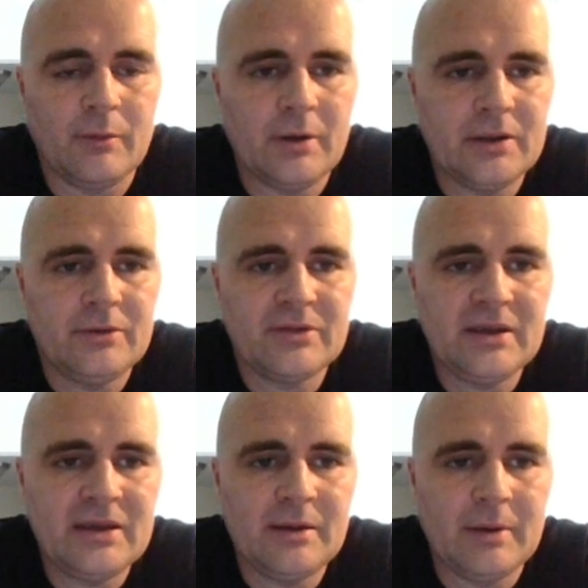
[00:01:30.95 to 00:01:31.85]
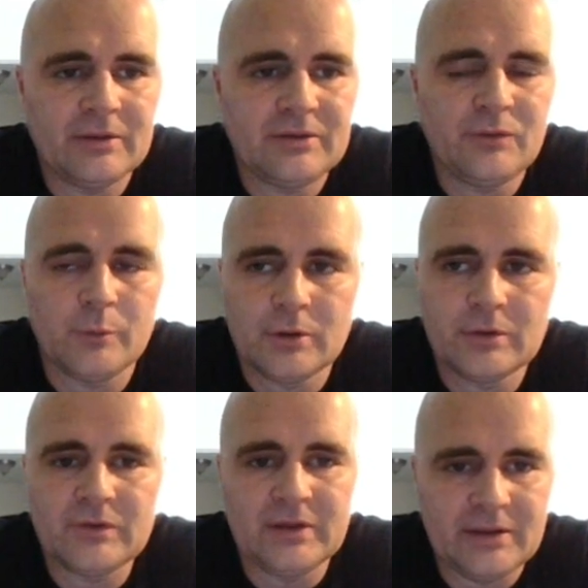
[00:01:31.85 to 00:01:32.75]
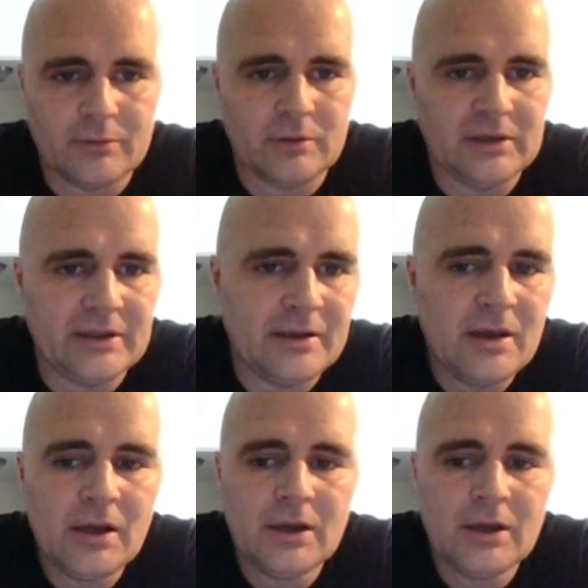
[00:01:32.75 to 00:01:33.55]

I want you thinking about these words literally.